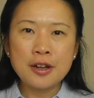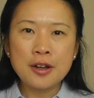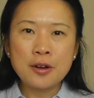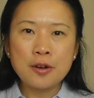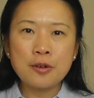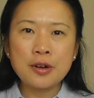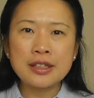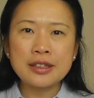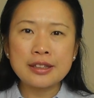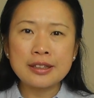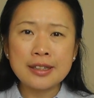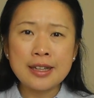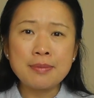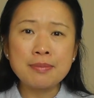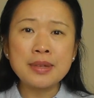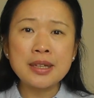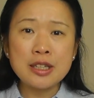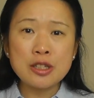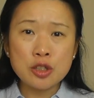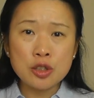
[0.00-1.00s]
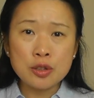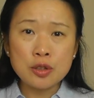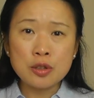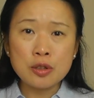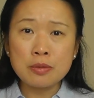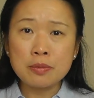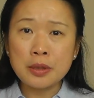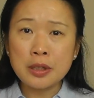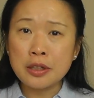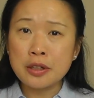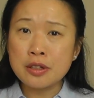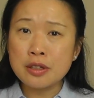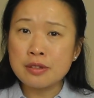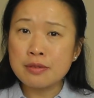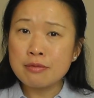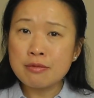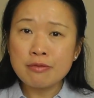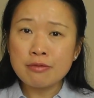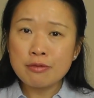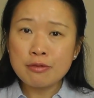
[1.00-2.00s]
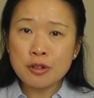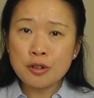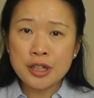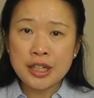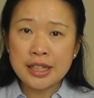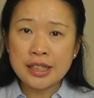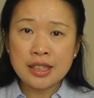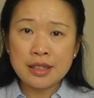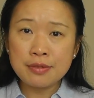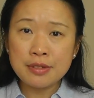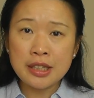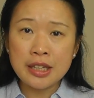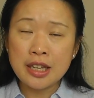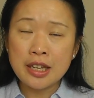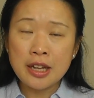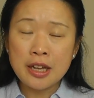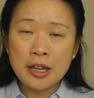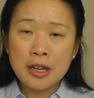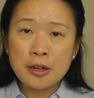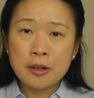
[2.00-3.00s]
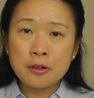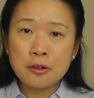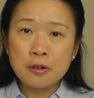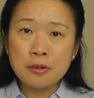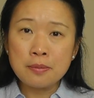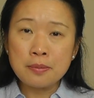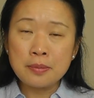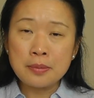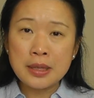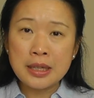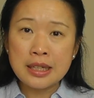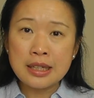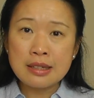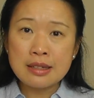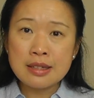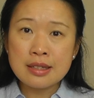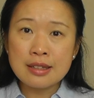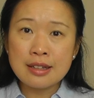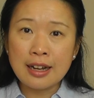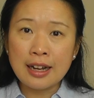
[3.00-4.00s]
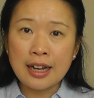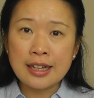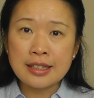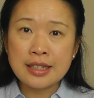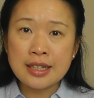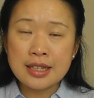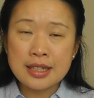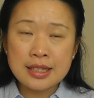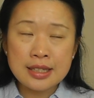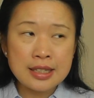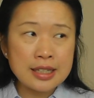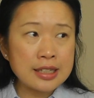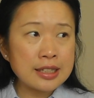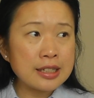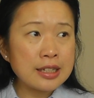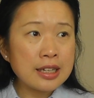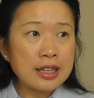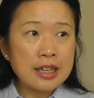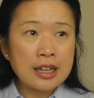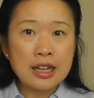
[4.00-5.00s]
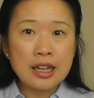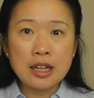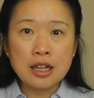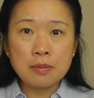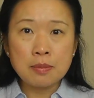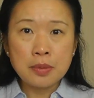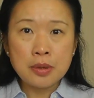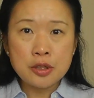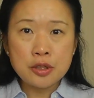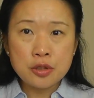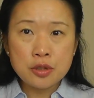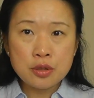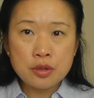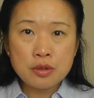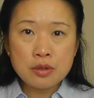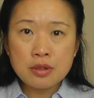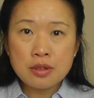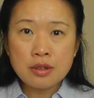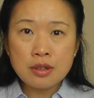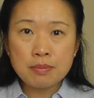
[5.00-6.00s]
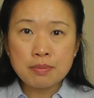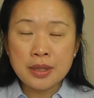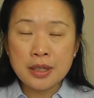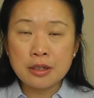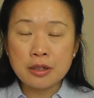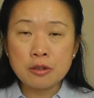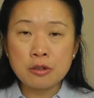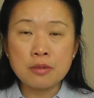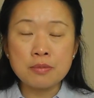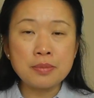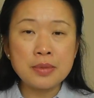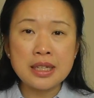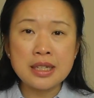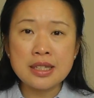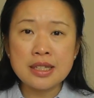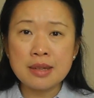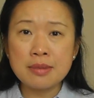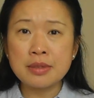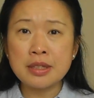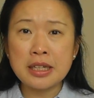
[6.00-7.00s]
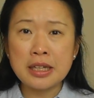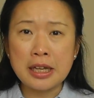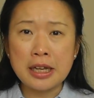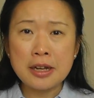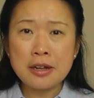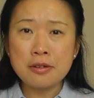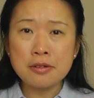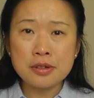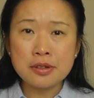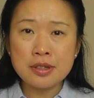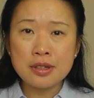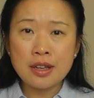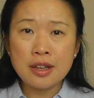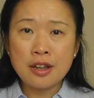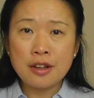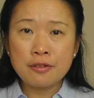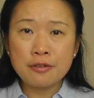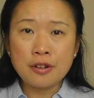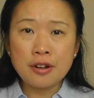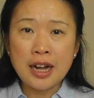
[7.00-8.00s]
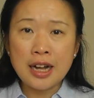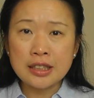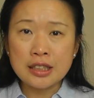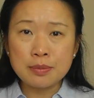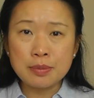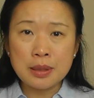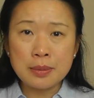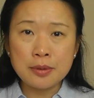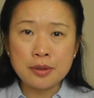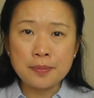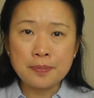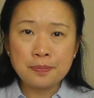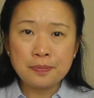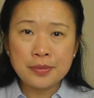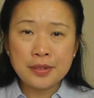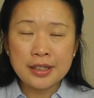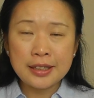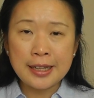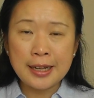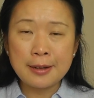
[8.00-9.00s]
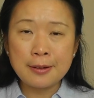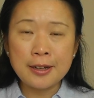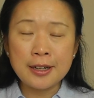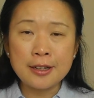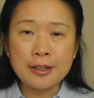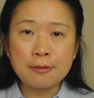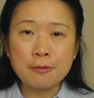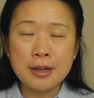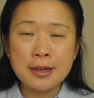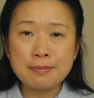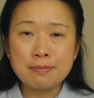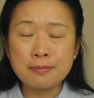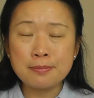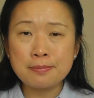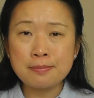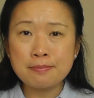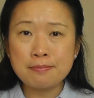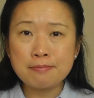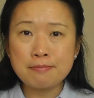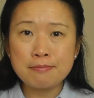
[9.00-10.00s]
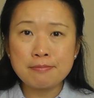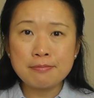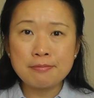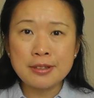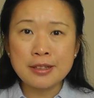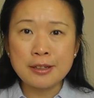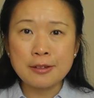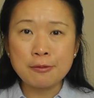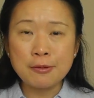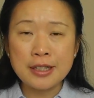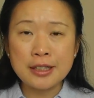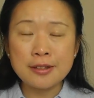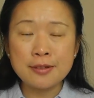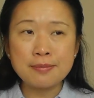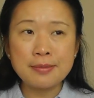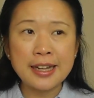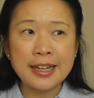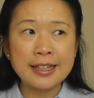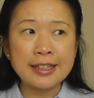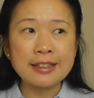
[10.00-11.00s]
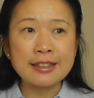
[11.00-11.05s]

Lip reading: what that means to you, because creativity could mean artistic pursuit, but could mean something else for other people. Like one one of my